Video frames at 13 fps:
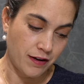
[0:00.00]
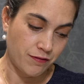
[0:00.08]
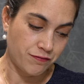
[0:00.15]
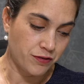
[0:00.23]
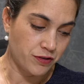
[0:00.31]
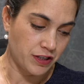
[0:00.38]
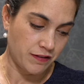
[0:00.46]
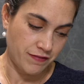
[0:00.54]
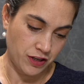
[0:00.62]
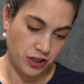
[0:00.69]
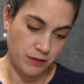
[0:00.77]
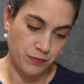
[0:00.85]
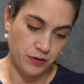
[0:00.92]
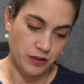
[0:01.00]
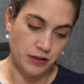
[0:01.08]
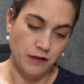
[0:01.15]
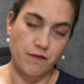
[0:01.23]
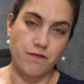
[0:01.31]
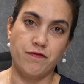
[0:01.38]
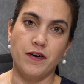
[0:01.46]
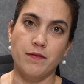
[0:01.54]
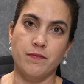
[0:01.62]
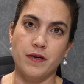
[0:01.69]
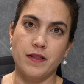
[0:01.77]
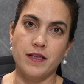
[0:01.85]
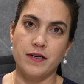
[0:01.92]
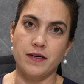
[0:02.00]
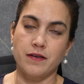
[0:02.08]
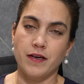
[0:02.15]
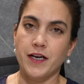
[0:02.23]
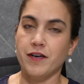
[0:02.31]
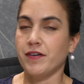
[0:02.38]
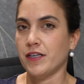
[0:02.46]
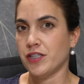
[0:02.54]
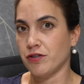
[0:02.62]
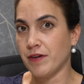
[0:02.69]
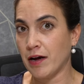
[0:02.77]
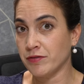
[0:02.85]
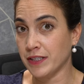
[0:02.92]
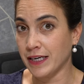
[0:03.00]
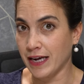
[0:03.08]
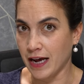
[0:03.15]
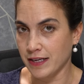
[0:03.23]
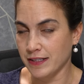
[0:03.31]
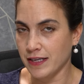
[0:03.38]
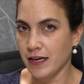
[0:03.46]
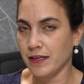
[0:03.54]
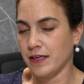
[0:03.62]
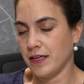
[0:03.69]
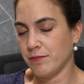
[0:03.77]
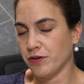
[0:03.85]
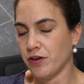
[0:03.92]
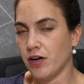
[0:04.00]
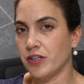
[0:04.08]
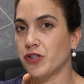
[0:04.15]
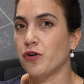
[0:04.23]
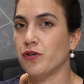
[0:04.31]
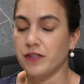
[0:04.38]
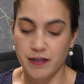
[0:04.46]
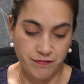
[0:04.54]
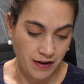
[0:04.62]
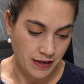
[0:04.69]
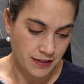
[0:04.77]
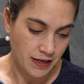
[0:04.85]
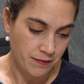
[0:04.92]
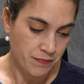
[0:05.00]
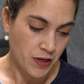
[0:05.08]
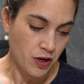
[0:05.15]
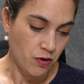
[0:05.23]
fruits and vegetables from the area surrounding Gaza? In Hebrew, we call it Otef Aza.